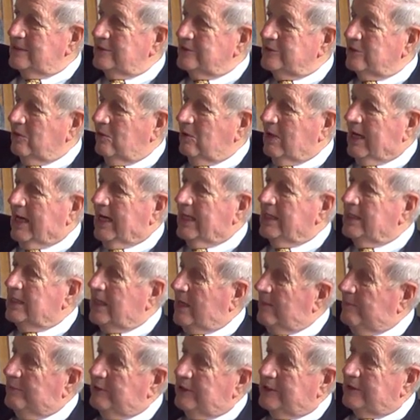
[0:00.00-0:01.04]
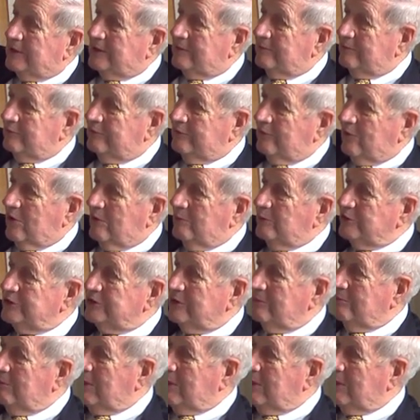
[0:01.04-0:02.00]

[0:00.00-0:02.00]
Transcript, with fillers: so I accompanied them for almost a